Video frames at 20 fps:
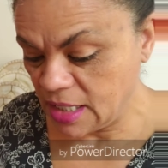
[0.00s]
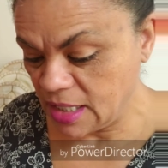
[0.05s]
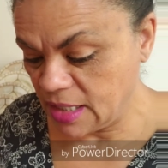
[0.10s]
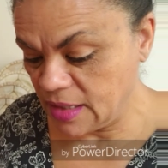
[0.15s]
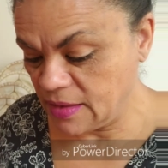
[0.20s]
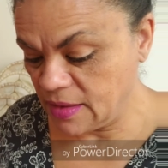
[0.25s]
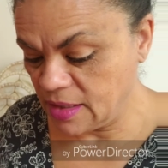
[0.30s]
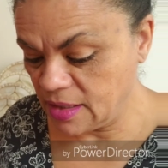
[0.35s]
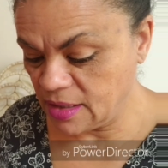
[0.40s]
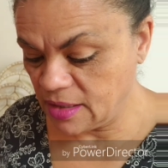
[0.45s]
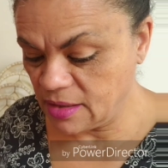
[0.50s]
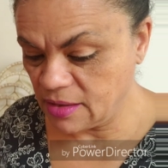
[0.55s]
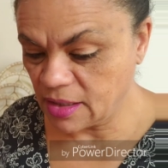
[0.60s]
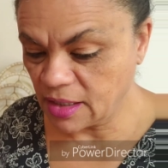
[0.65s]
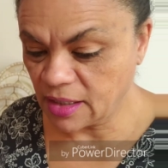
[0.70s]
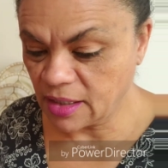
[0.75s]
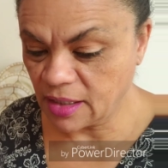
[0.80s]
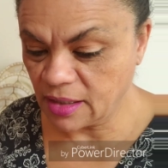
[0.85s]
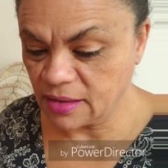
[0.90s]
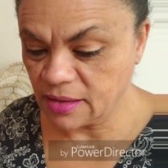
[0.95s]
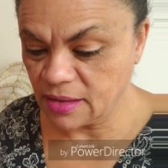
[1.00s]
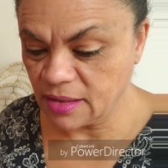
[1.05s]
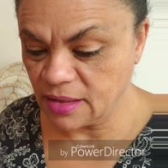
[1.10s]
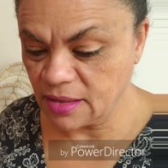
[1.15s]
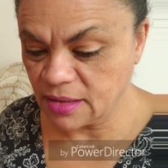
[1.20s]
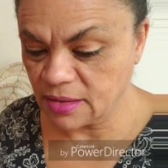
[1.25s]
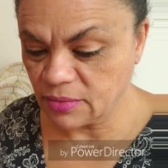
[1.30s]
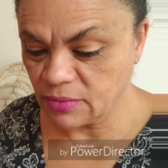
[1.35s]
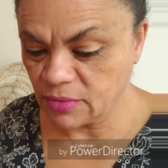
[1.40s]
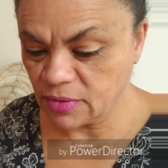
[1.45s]
And then I got
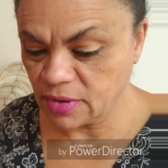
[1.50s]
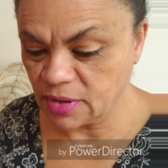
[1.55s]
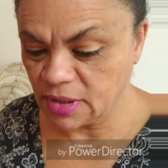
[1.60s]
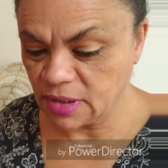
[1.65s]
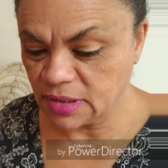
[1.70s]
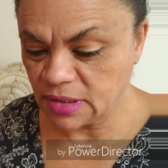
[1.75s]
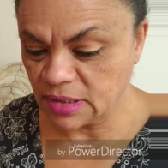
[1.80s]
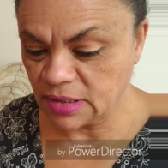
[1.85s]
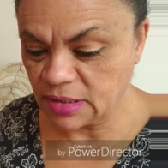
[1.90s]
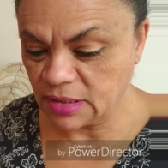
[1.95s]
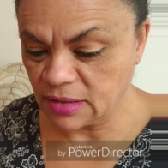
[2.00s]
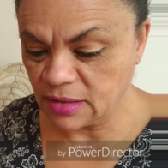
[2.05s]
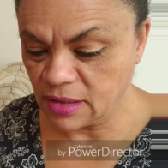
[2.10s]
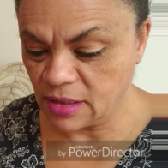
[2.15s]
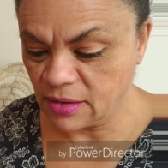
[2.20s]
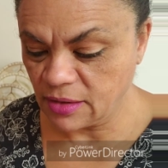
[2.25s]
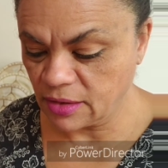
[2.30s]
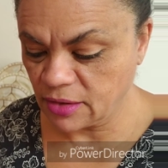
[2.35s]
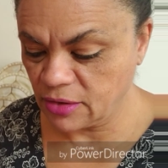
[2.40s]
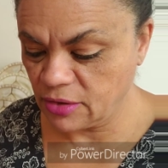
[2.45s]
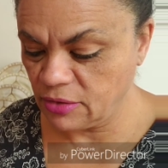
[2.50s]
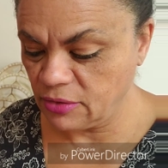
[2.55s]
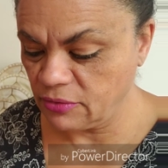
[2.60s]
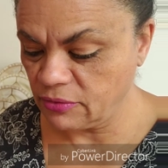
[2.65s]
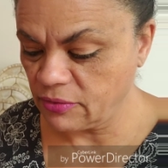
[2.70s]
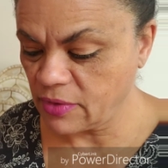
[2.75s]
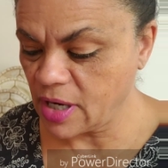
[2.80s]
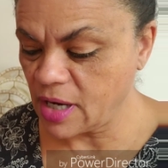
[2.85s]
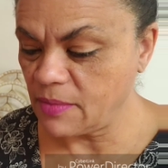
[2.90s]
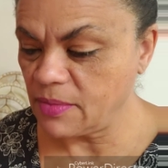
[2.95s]
this one. This is another cute
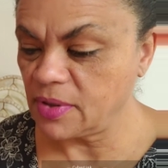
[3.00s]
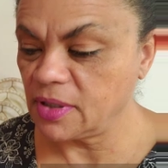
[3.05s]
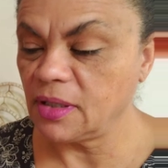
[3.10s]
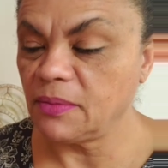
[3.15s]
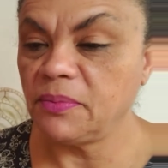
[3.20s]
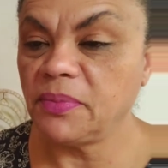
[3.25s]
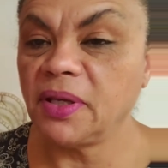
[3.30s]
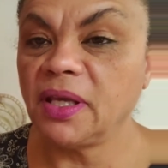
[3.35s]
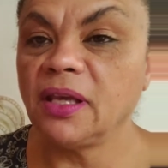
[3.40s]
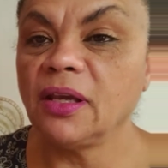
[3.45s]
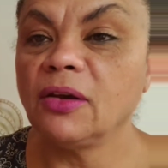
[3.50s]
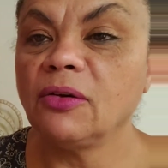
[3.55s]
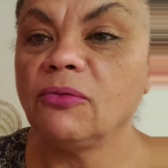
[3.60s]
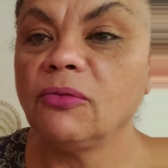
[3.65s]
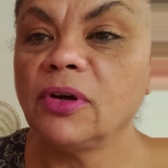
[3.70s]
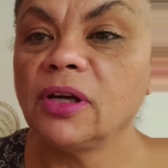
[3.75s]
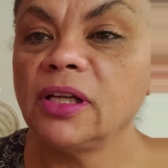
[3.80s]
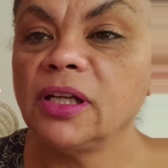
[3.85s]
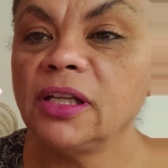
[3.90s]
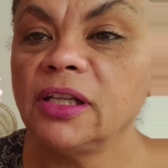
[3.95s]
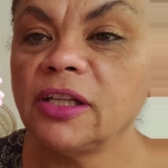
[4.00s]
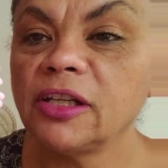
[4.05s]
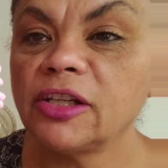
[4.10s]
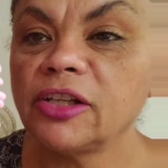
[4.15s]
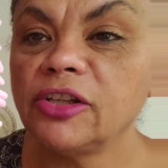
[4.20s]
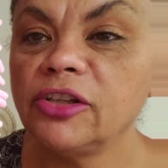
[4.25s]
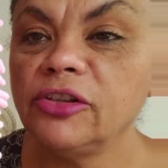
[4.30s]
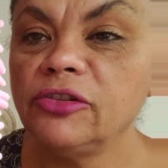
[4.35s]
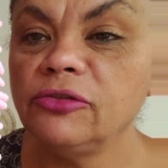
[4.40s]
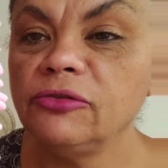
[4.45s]
rabbit, the pink one. Isn't it
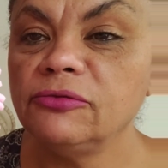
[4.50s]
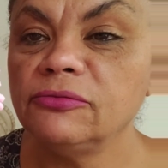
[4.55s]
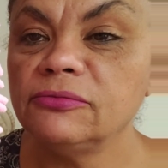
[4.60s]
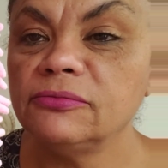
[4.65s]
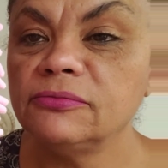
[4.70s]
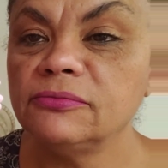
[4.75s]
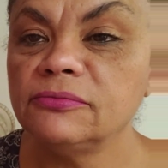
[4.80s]
cute?